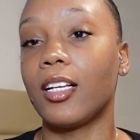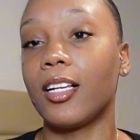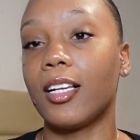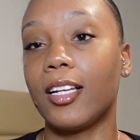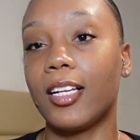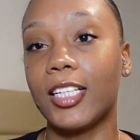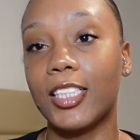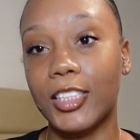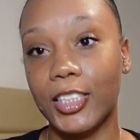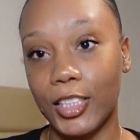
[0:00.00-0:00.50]

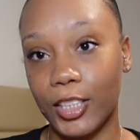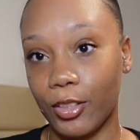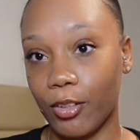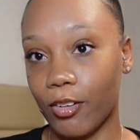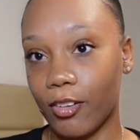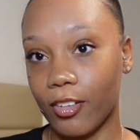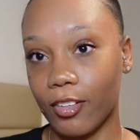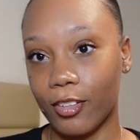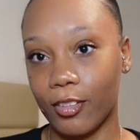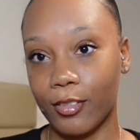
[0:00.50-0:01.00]
Listen,
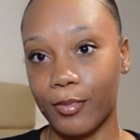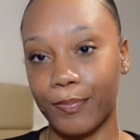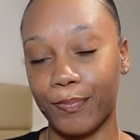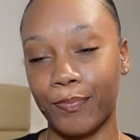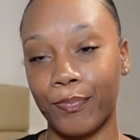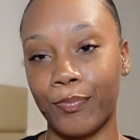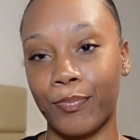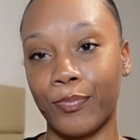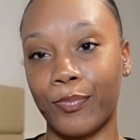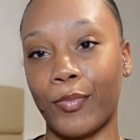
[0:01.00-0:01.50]
y'all,
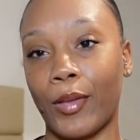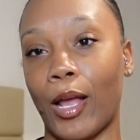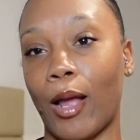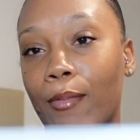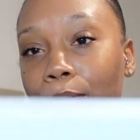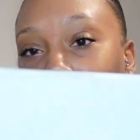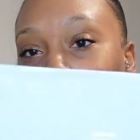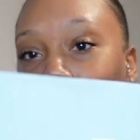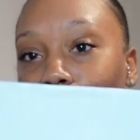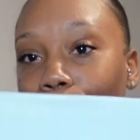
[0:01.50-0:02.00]
I
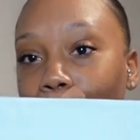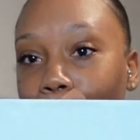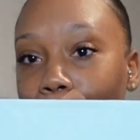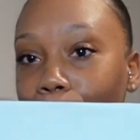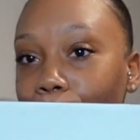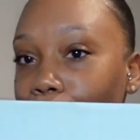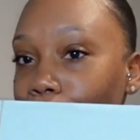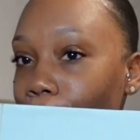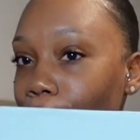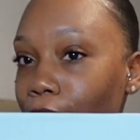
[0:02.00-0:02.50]
was doing
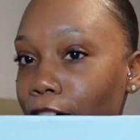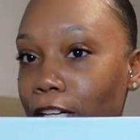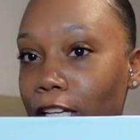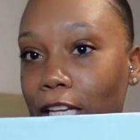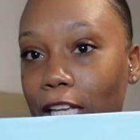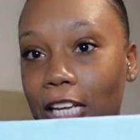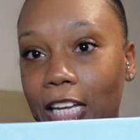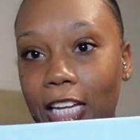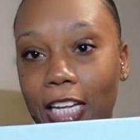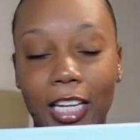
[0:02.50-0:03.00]
some
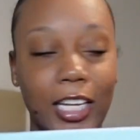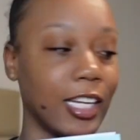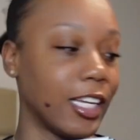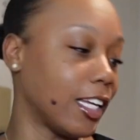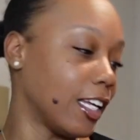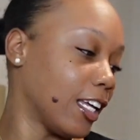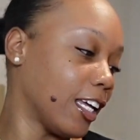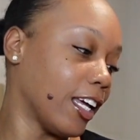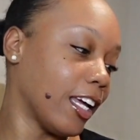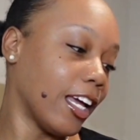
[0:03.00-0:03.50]
journaling
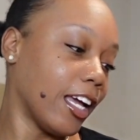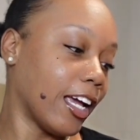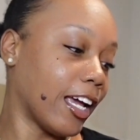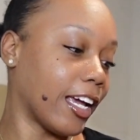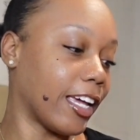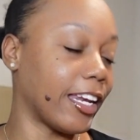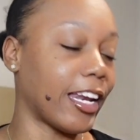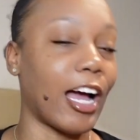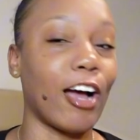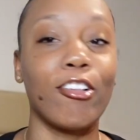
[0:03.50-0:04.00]

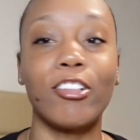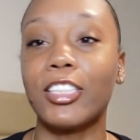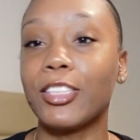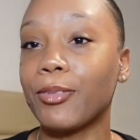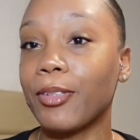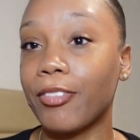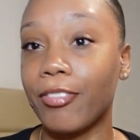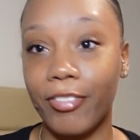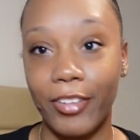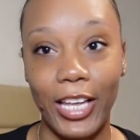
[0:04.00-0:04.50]
and I was
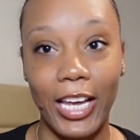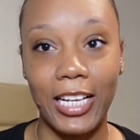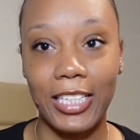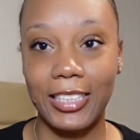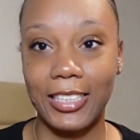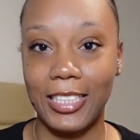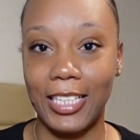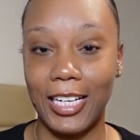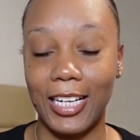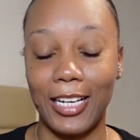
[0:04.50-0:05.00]

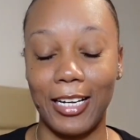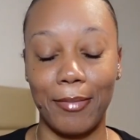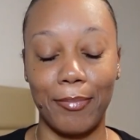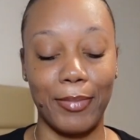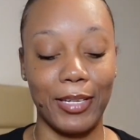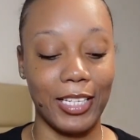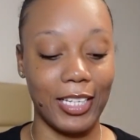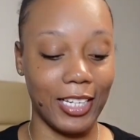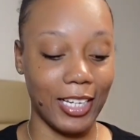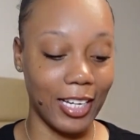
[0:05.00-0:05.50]
reflecting
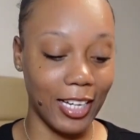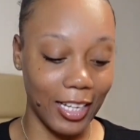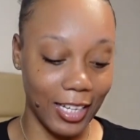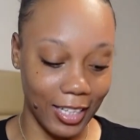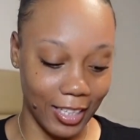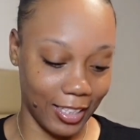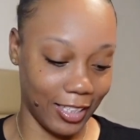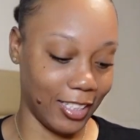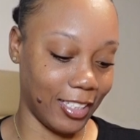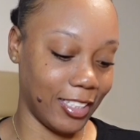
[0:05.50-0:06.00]

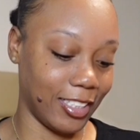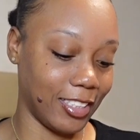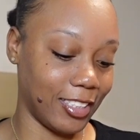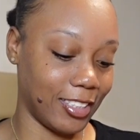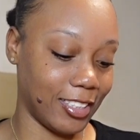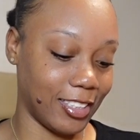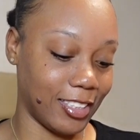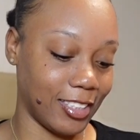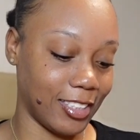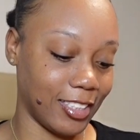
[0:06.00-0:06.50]

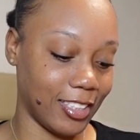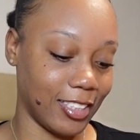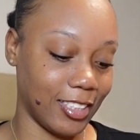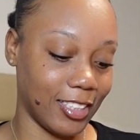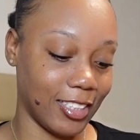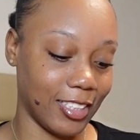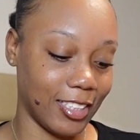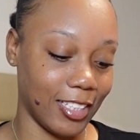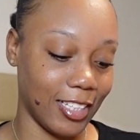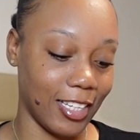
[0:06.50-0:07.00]
because
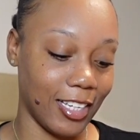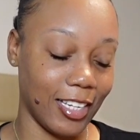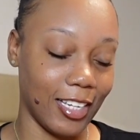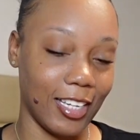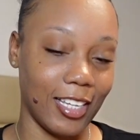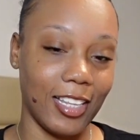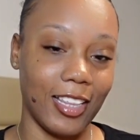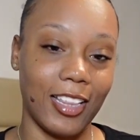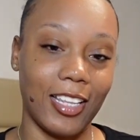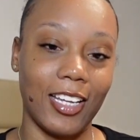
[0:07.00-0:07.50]

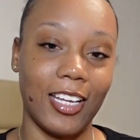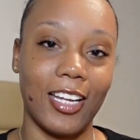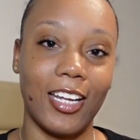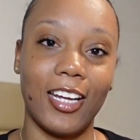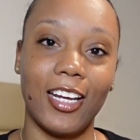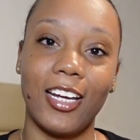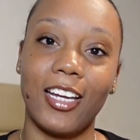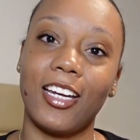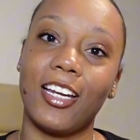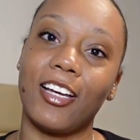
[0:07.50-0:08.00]
the
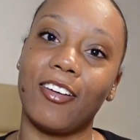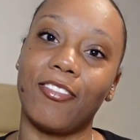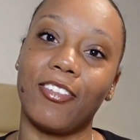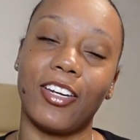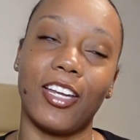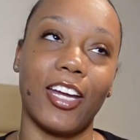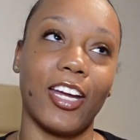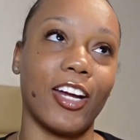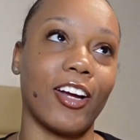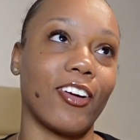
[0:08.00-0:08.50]
end of an
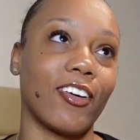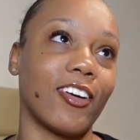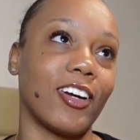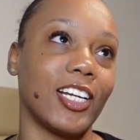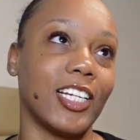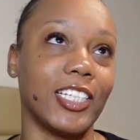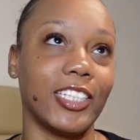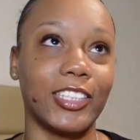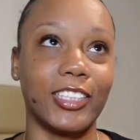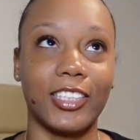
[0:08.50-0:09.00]
era
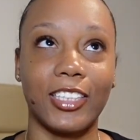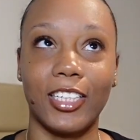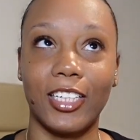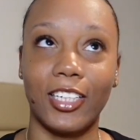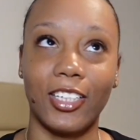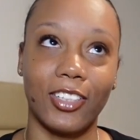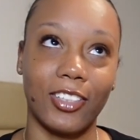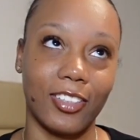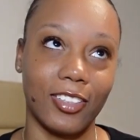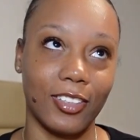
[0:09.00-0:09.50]
is
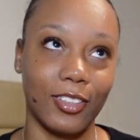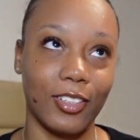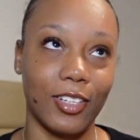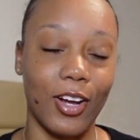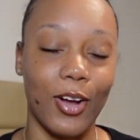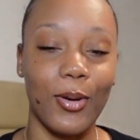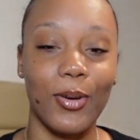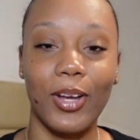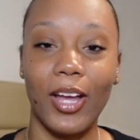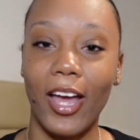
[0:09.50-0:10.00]
near,
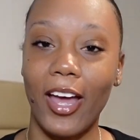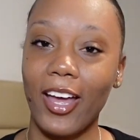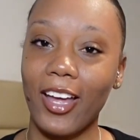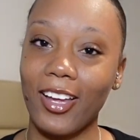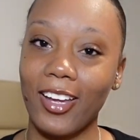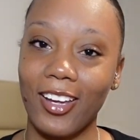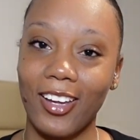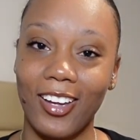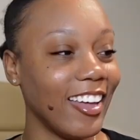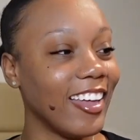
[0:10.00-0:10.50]

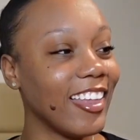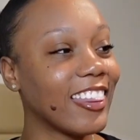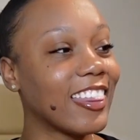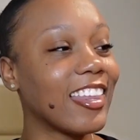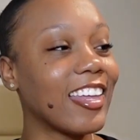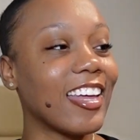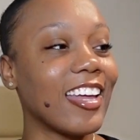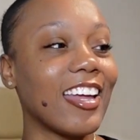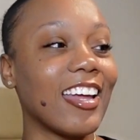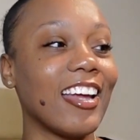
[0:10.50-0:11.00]
okay?
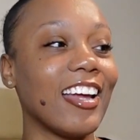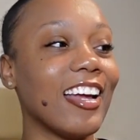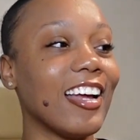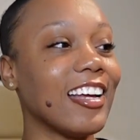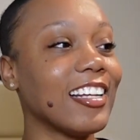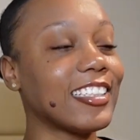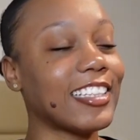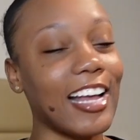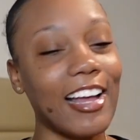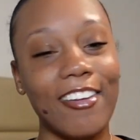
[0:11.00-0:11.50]
The
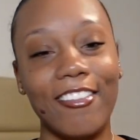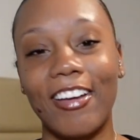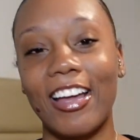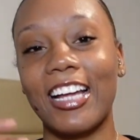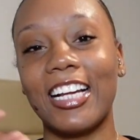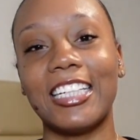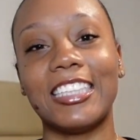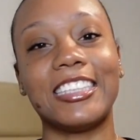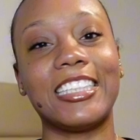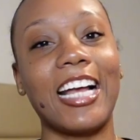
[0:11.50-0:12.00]
end of
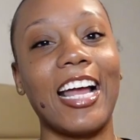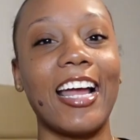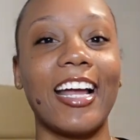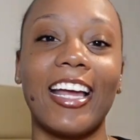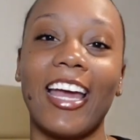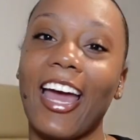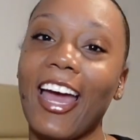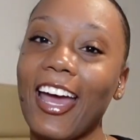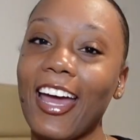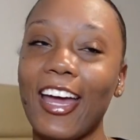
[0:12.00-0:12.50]
a
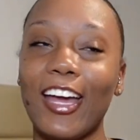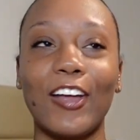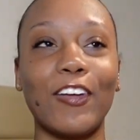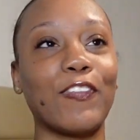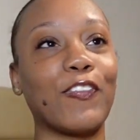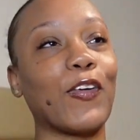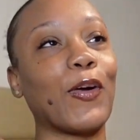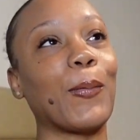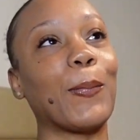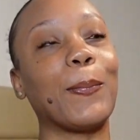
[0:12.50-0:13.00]
decade
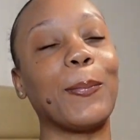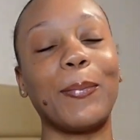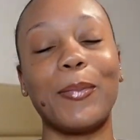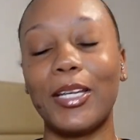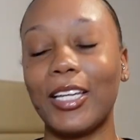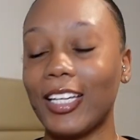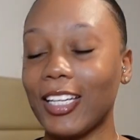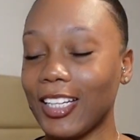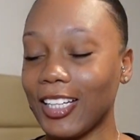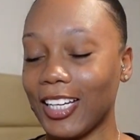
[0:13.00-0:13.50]
for
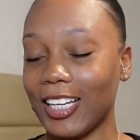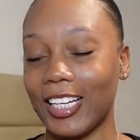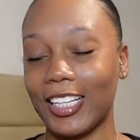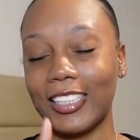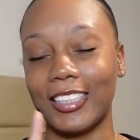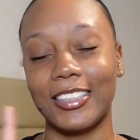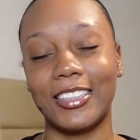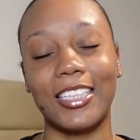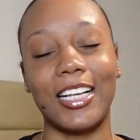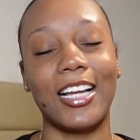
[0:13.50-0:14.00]
me
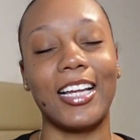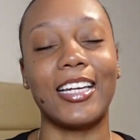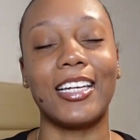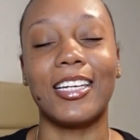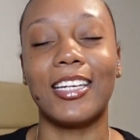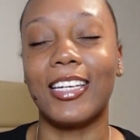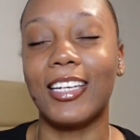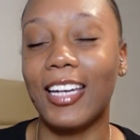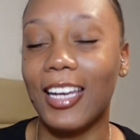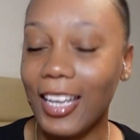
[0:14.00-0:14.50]
is
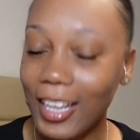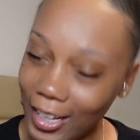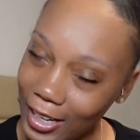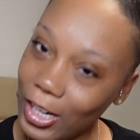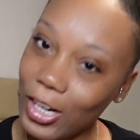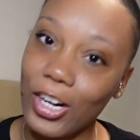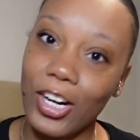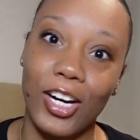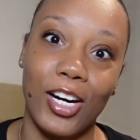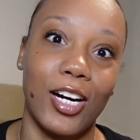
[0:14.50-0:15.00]

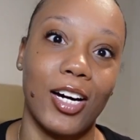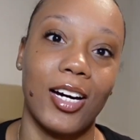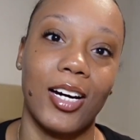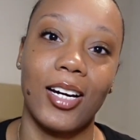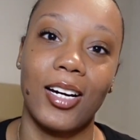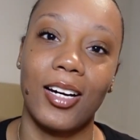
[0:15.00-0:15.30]
near.